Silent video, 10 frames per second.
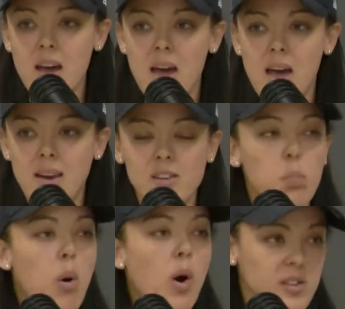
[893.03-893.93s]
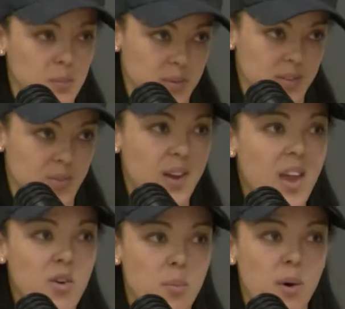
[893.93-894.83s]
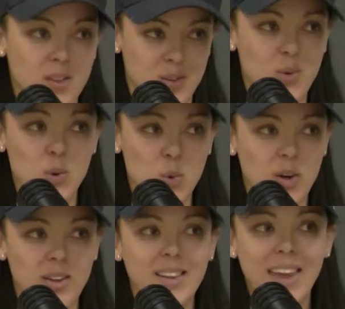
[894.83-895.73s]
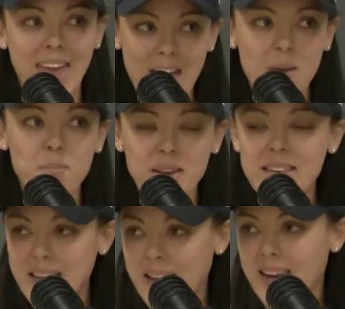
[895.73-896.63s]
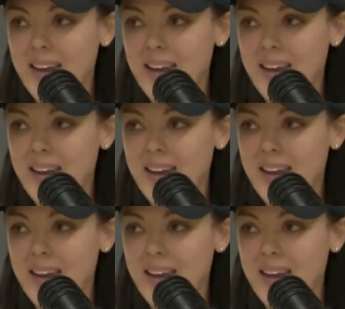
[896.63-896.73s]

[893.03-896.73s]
and it's possible for everybody to do it. It can be done.